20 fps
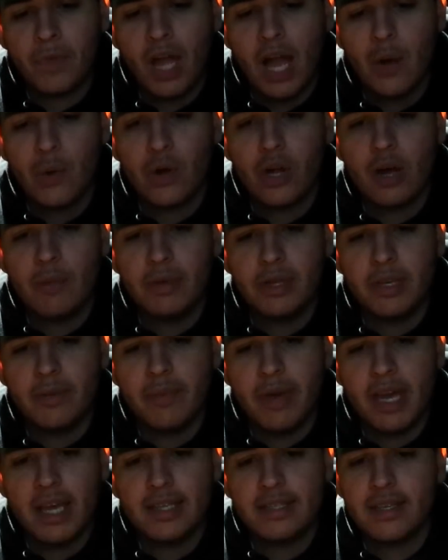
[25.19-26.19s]
I will come into
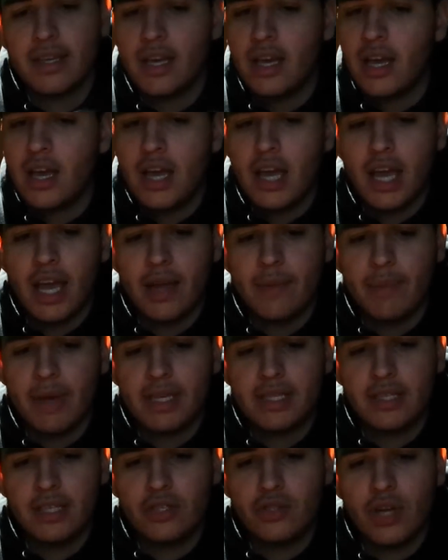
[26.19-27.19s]
base and
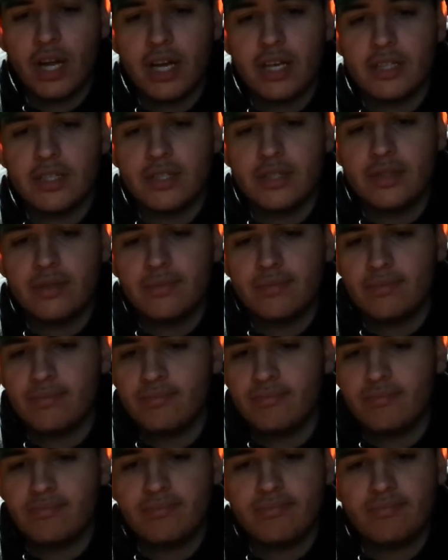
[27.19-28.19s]
basically try and
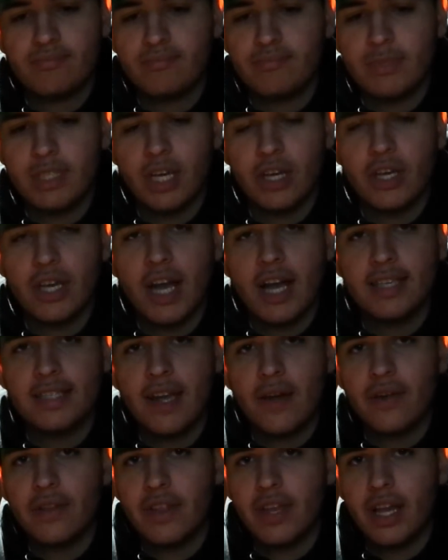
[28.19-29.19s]
tell you guys
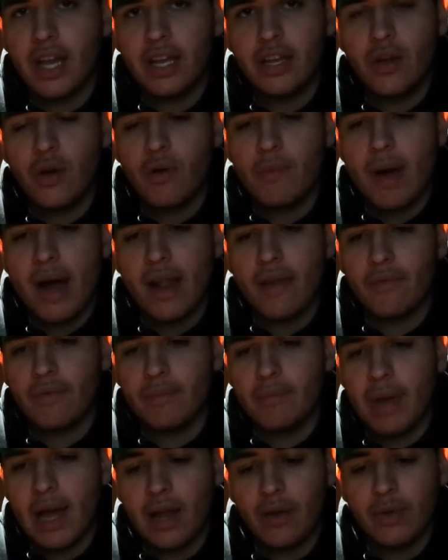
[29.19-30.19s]
everything I know about it,
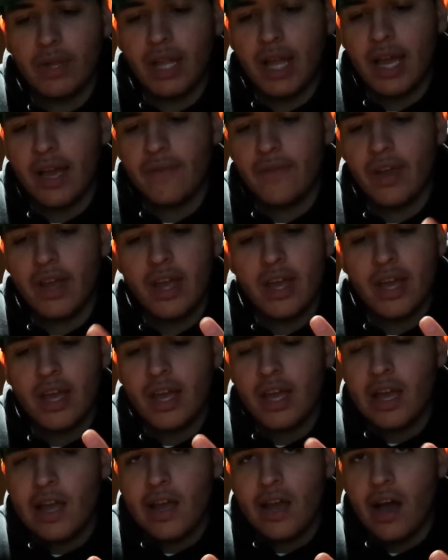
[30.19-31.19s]
from battery life,
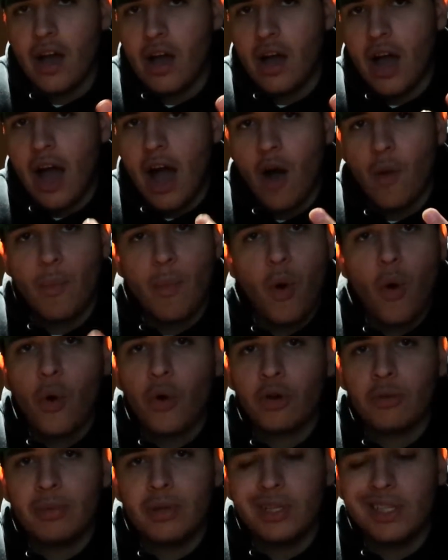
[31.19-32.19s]
how
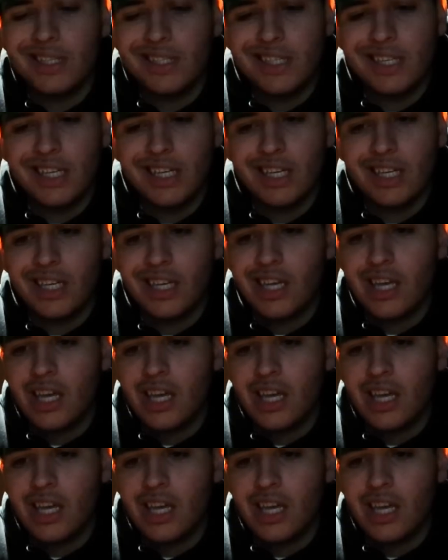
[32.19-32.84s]
portable is it,